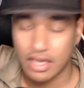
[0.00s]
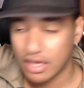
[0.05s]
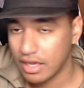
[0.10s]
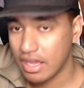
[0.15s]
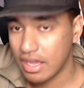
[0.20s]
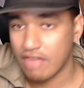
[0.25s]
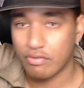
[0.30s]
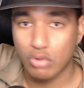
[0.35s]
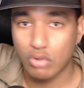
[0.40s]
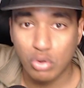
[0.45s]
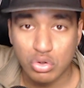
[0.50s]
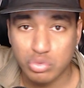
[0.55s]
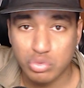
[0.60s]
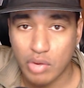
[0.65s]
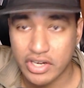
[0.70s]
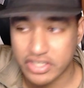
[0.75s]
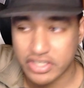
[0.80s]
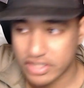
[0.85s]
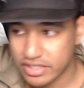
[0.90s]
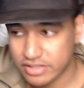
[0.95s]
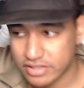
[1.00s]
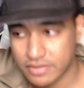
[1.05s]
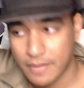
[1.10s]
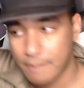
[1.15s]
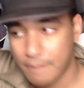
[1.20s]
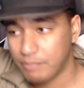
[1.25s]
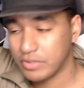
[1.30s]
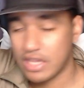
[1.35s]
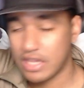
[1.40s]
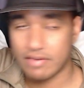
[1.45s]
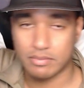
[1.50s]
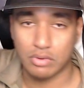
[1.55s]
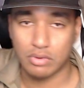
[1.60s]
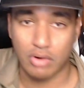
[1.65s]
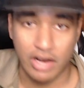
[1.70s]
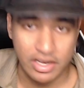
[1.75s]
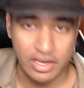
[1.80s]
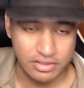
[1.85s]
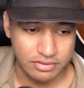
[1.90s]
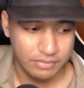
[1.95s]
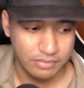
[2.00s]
If Google's watching this, give him a raise.